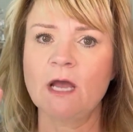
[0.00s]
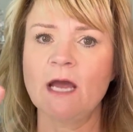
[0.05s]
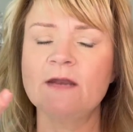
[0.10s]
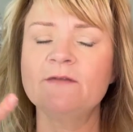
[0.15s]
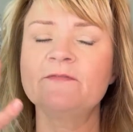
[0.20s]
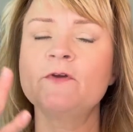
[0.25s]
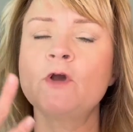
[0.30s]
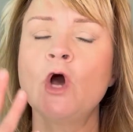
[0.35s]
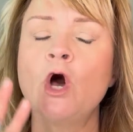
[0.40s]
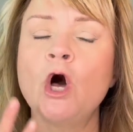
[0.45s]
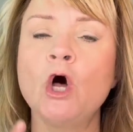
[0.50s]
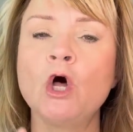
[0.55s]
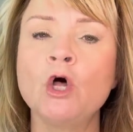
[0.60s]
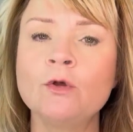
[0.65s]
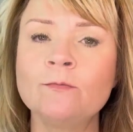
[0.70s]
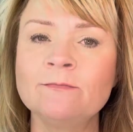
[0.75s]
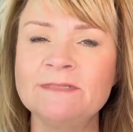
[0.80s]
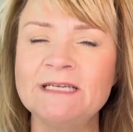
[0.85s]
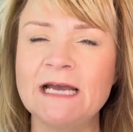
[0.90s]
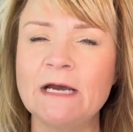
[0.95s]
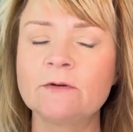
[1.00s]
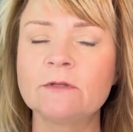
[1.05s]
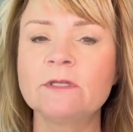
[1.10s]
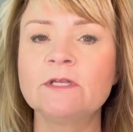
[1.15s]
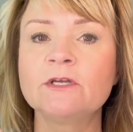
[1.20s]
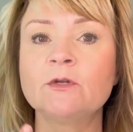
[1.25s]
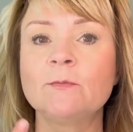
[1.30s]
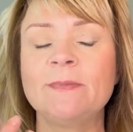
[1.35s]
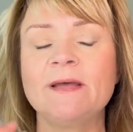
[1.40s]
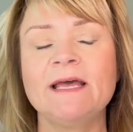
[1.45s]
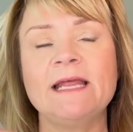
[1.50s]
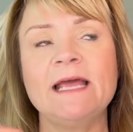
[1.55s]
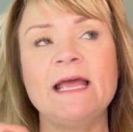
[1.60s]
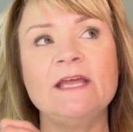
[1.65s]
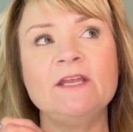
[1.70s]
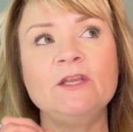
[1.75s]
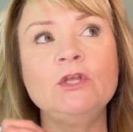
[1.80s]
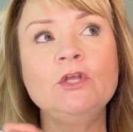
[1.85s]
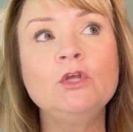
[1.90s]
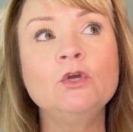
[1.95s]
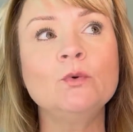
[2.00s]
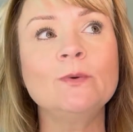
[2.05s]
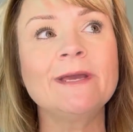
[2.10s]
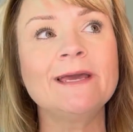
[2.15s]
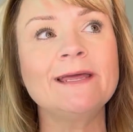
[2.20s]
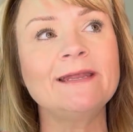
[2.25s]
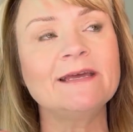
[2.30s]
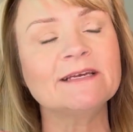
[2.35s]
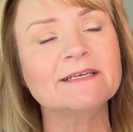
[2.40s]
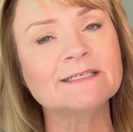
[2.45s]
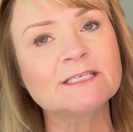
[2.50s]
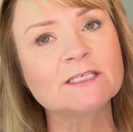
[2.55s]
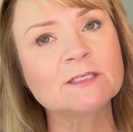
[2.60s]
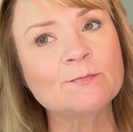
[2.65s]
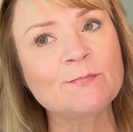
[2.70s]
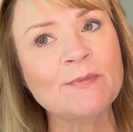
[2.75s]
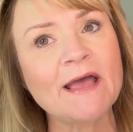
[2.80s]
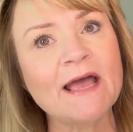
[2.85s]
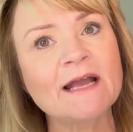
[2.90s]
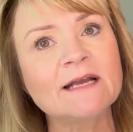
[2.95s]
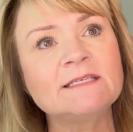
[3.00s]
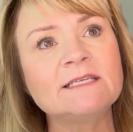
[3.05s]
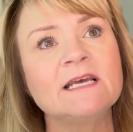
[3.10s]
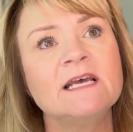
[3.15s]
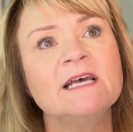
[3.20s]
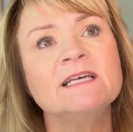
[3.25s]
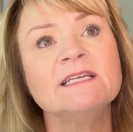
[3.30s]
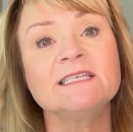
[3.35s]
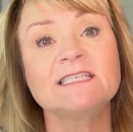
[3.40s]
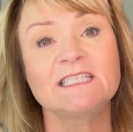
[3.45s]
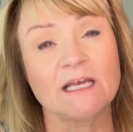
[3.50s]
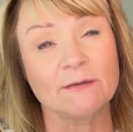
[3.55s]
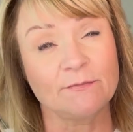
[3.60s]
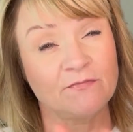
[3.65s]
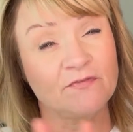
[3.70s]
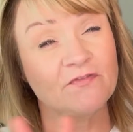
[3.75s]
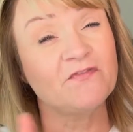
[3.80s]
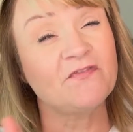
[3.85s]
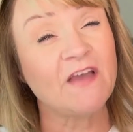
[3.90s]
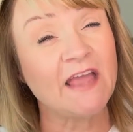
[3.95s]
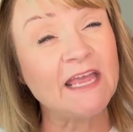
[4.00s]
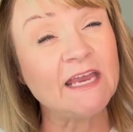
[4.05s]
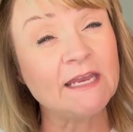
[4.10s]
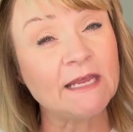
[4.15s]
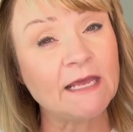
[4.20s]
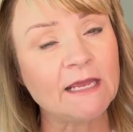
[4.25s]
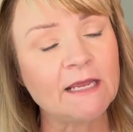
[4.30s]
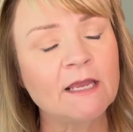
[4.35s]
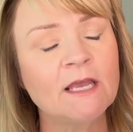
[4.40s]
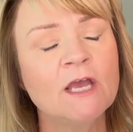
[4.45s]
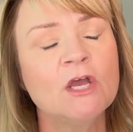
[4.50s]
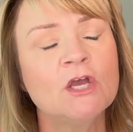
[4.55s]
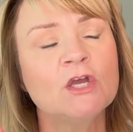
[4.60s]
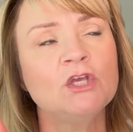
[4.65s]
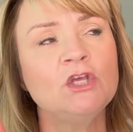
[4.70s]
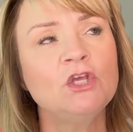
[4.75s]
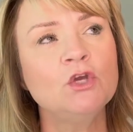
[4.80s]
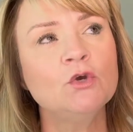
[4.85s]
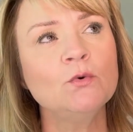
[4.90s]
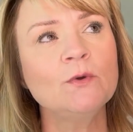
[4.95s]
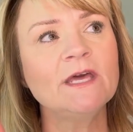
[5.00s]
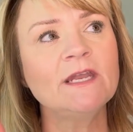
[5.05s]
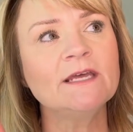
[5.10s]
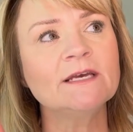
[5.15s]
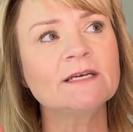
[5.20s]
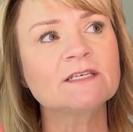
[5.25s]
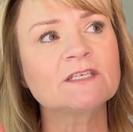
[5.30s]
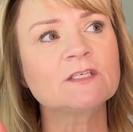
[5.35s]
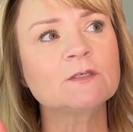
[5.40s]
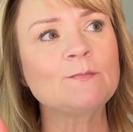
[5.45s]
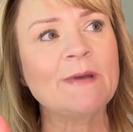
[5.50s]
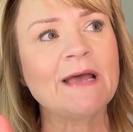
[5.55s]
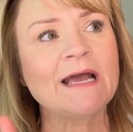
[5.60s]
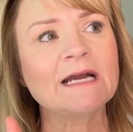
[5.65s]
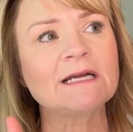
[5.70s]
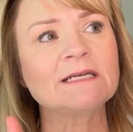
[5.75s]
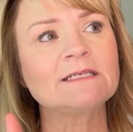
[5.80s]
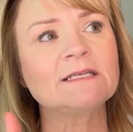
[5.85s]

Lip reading: calm down a little bit, and you can expect some fading. You can expect